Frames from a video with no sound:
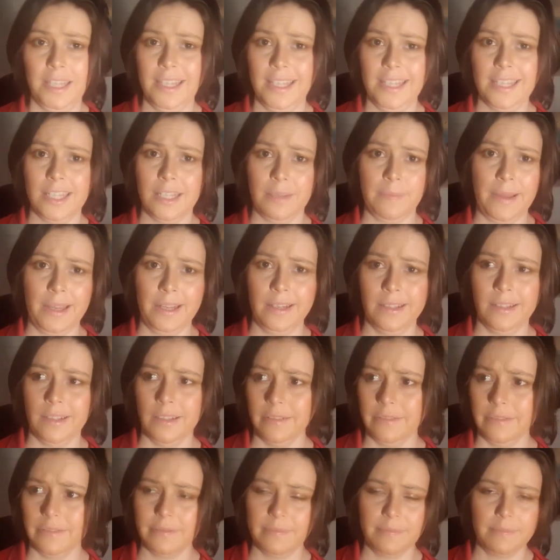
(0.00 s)
Completely
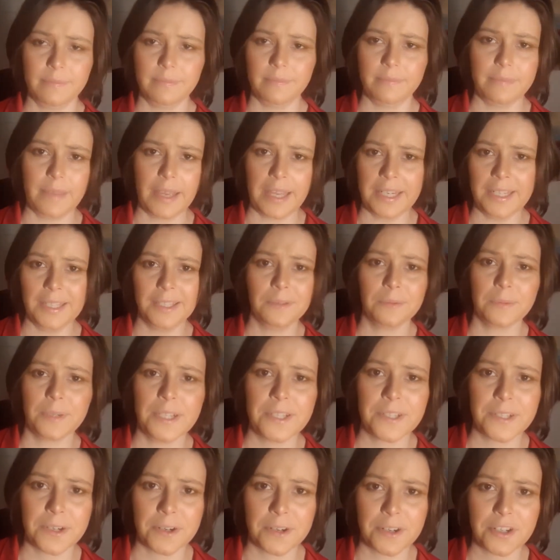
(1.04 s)
independent of
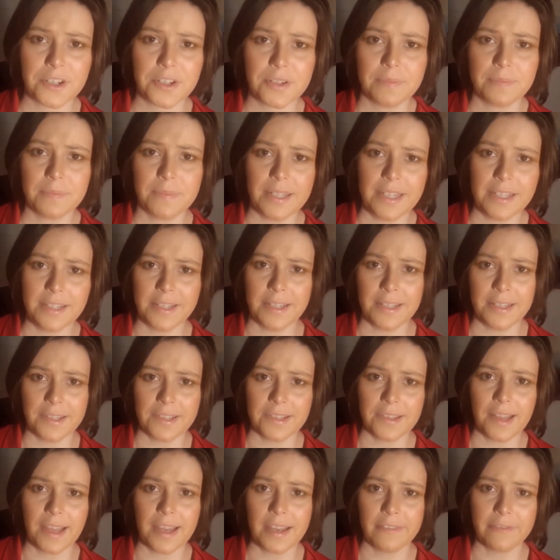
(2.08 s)
any research
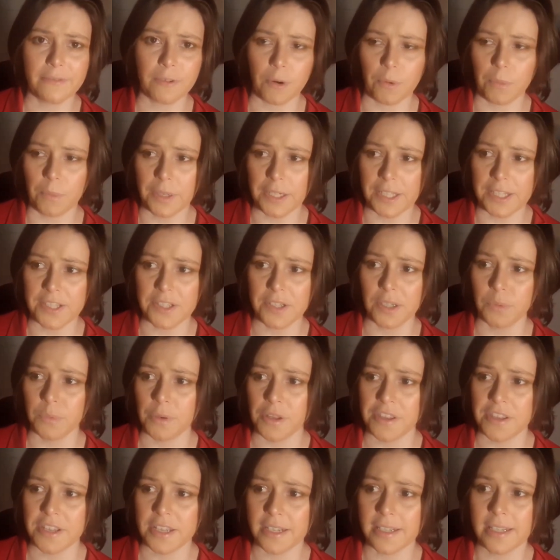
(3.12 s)
into his life or what he's
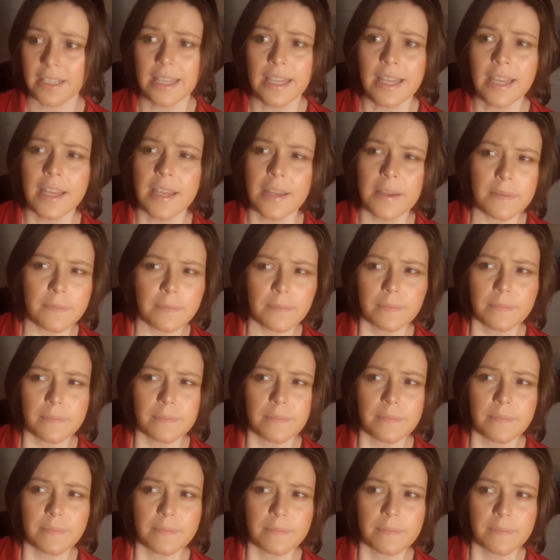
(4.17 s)
done with it,
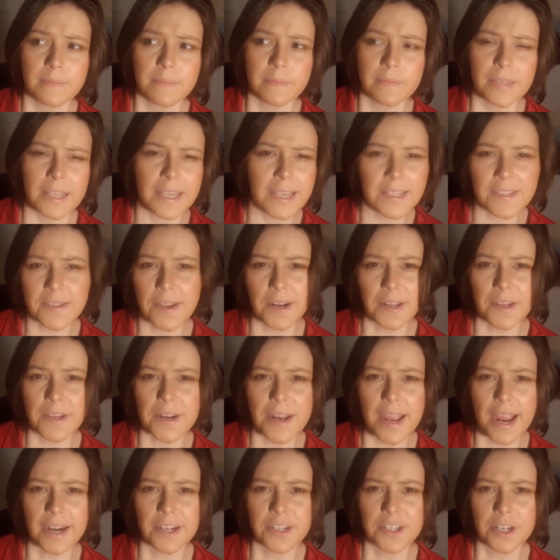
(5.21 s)
he's
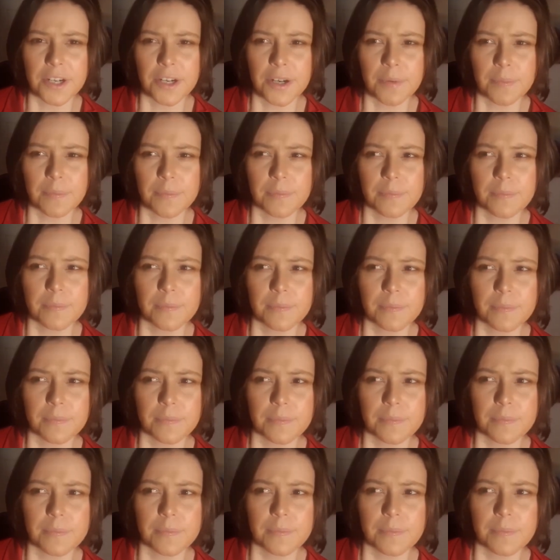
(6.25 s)
not a good actor,
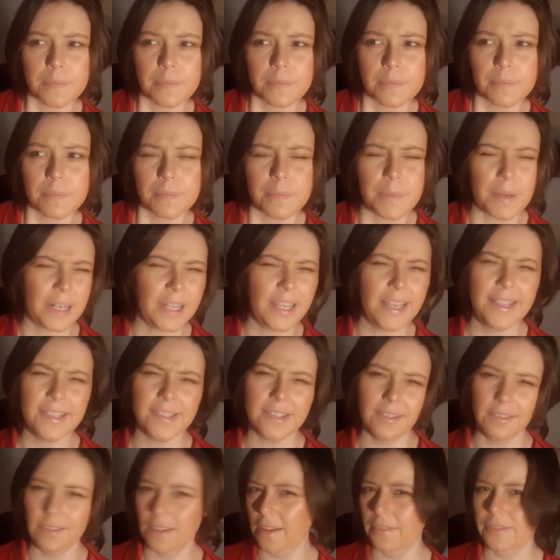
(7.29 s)
but
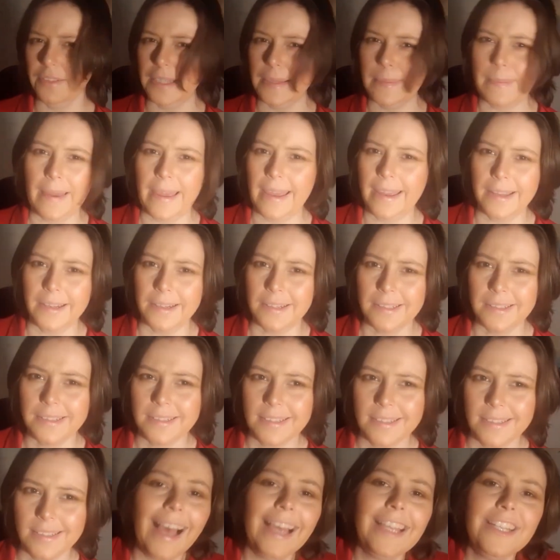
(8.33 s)
he's a lovely
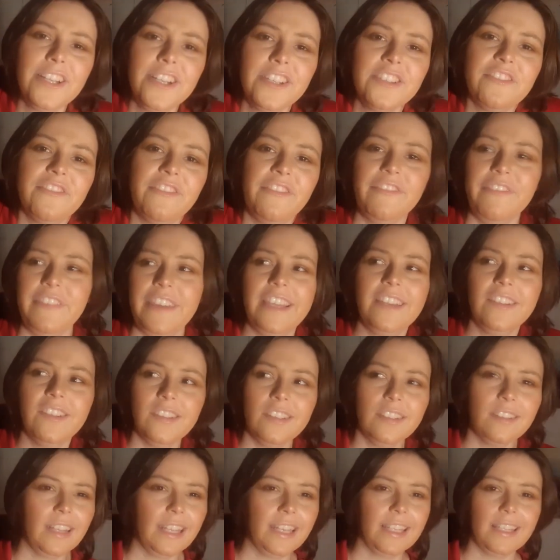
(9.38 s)
man. I just
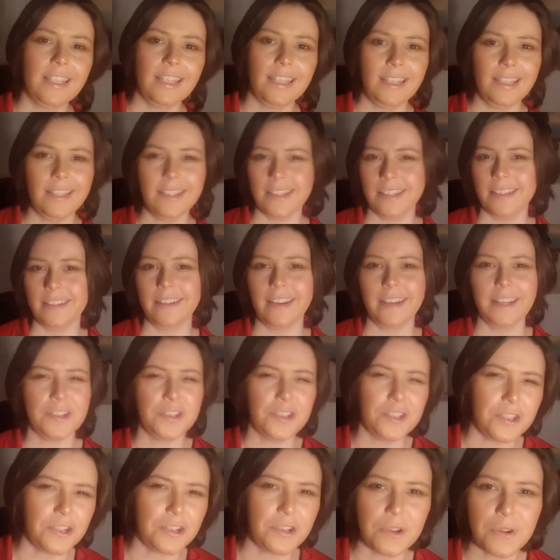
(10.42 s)
feel like he's a
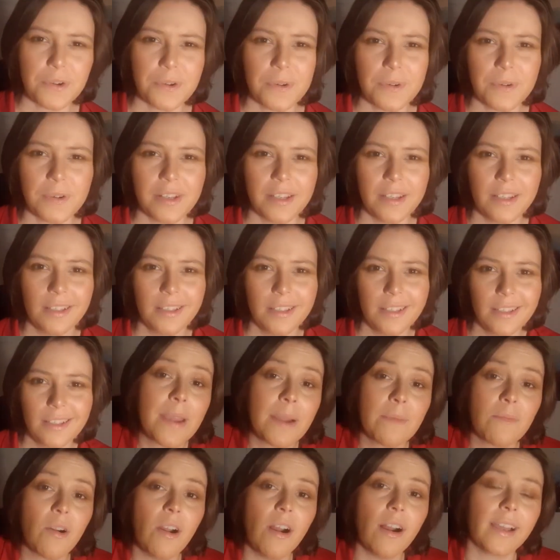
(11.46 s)
nice dude.
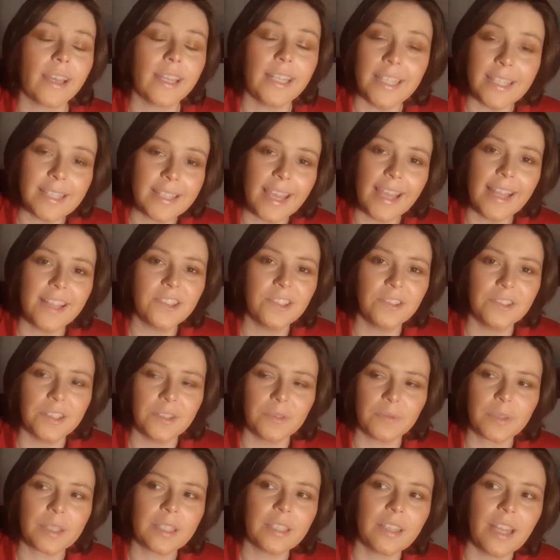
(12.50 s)
And maybe I'm wrong and he's
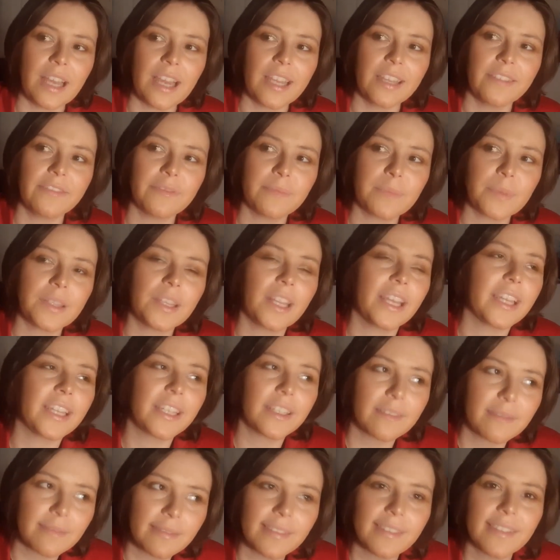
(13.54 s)
canceled in real life,
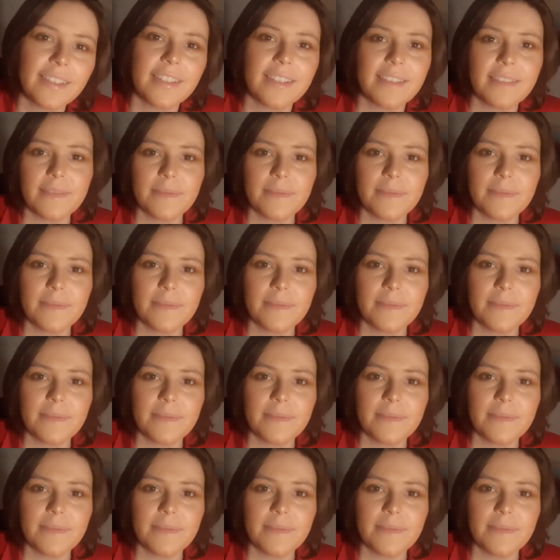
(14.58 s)
but like,